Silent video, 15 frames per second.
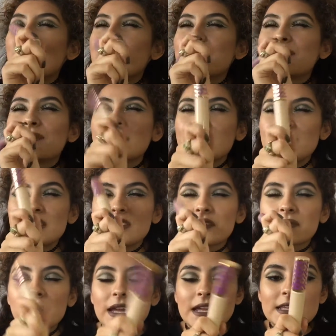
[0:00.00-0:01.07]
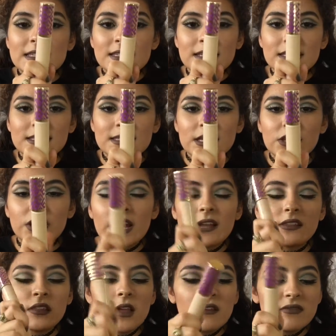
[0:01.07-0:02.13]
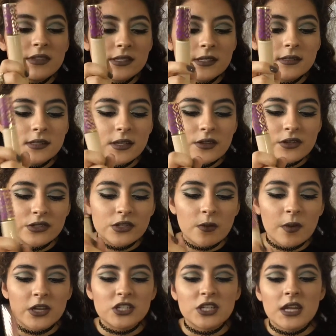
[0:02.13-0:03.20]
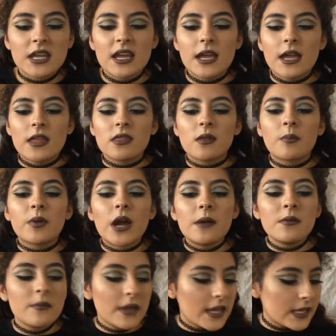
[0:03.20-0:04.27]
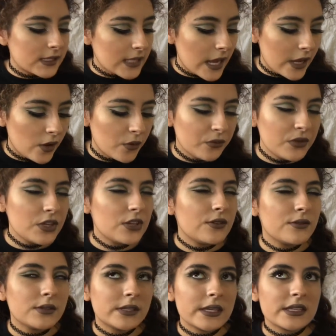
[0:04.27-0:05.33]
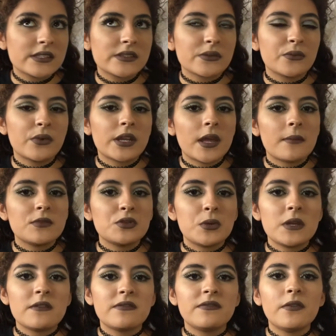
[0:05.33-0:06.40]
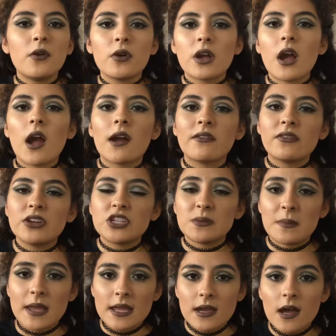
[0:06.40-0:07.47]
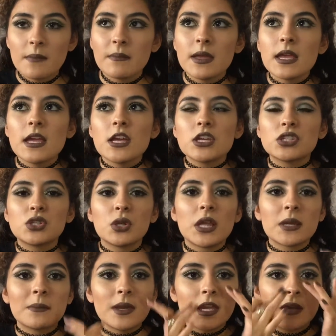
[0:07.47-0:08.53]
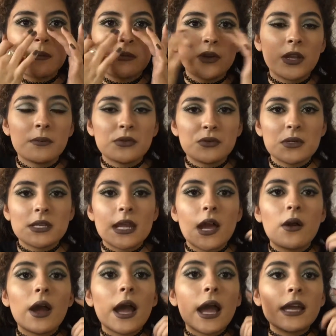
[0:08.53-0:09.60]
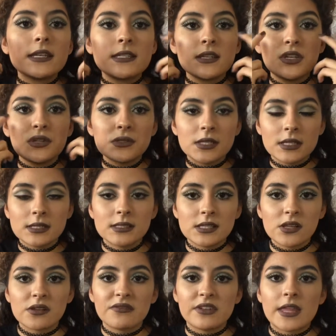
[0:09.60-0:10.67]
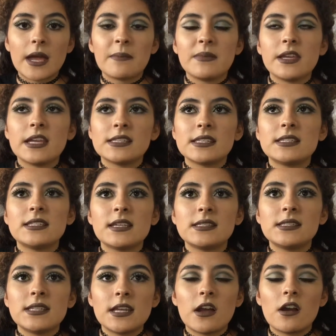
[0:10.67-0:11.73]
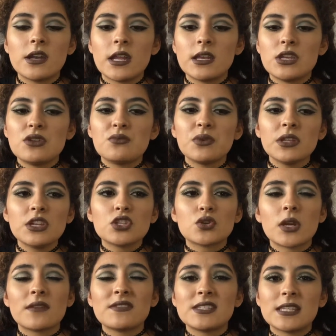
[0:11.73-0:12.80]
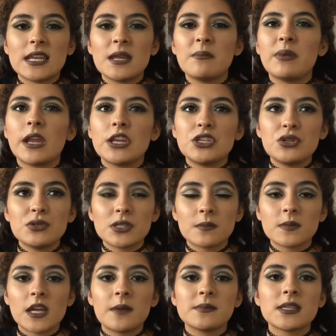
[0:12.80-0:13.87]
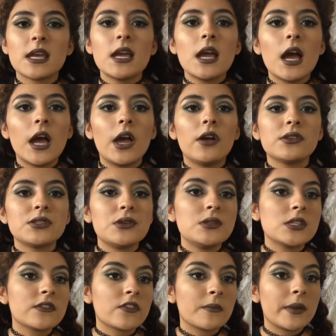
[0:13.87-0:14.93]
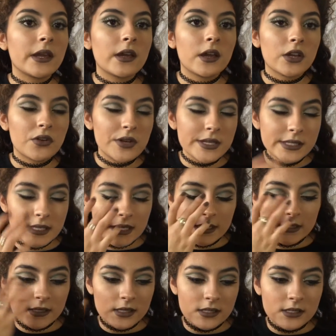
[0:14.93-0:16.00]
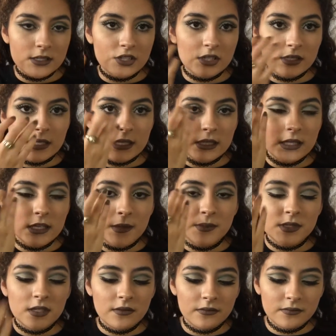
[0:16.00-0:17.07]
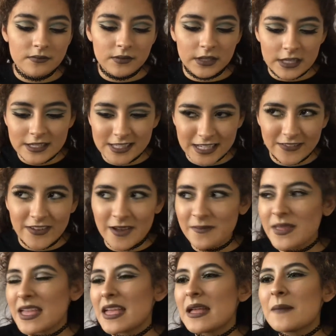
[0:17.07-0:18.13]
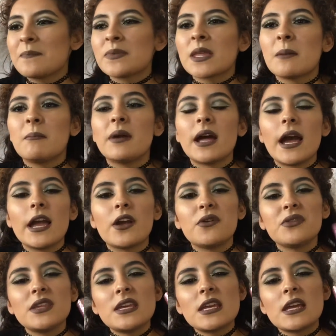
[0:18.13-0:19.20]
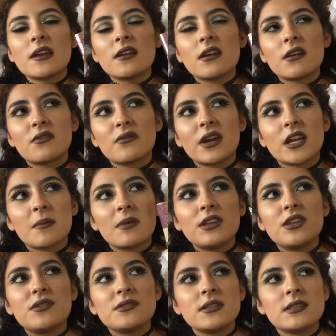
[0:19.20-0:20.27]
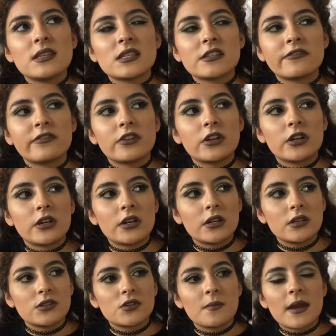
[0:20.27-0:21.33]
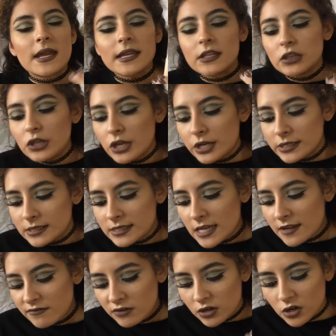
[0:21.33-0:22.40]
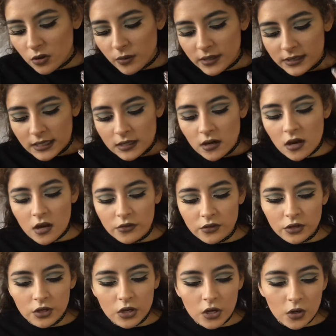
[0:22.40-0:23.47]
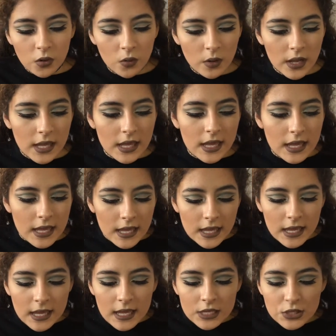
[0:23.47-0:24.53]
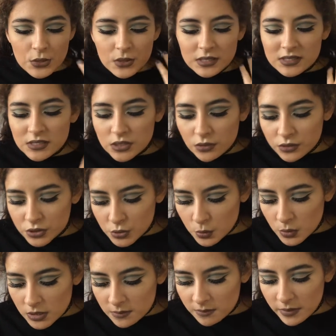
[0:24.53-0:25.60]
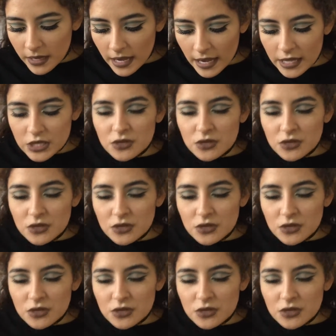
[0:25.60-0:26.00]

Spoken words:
a really great concealer. I love this concealer so much. The problem is I only use this when I'm doing full coverage makeup. So like makeup, what I'm doing now, I did use the concealer for that because it does stay on and you really don't have to set it, but I do sometimes. I also use it for my cut creases to just like clean stuff up. But I only recommend using this for dramatic looks. If you're going like on the go, you can still do it, but I